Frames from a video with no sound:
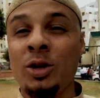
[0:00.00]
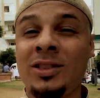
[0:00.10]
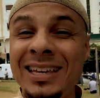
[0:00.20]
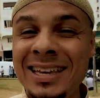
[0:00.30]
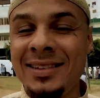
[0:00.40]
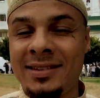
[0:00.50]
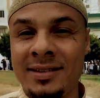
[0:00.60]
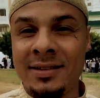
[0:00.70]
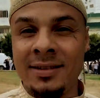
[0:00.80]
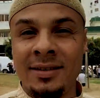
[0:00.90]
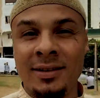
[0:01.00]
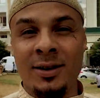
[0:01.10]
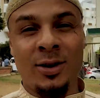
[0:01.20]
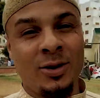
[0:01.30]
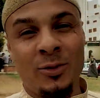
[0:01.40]
good deeds
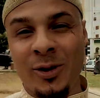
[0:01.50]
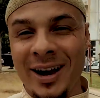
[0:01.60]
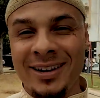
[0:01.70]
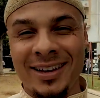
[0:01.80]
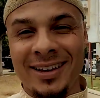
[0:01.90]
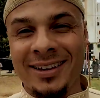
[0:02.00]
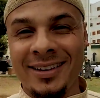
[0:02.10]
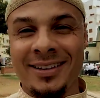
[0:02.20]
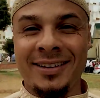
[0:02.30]
on a Friday.